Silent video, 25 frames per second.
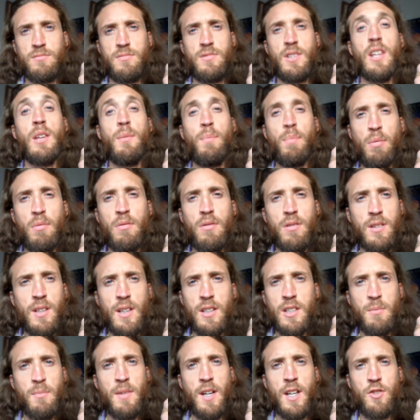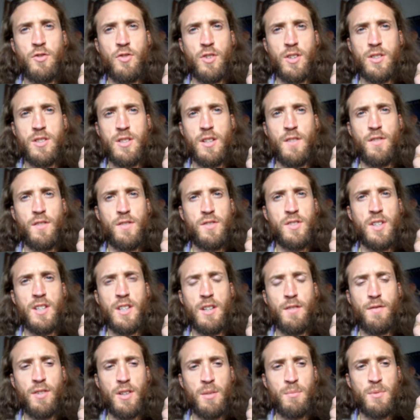deep than the Matrix, if you've
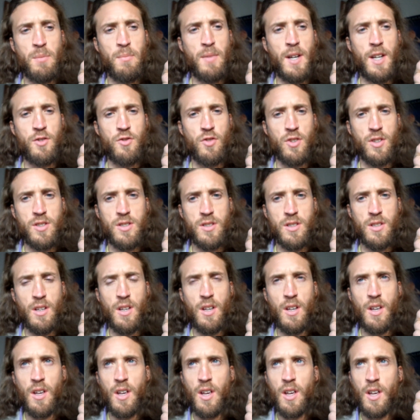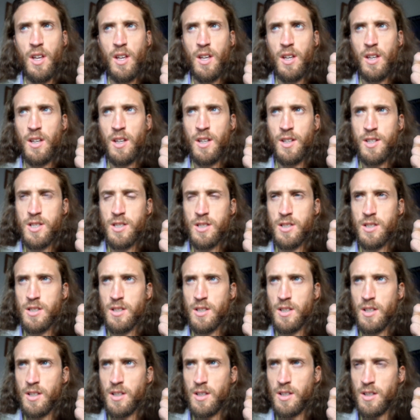seen the film The Matrix.
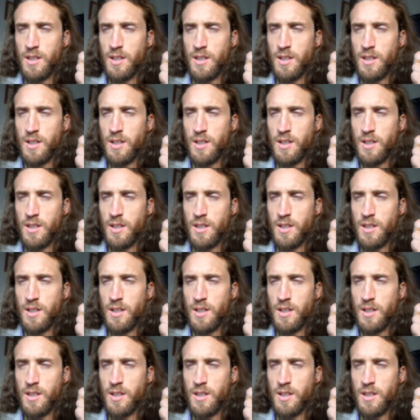It's...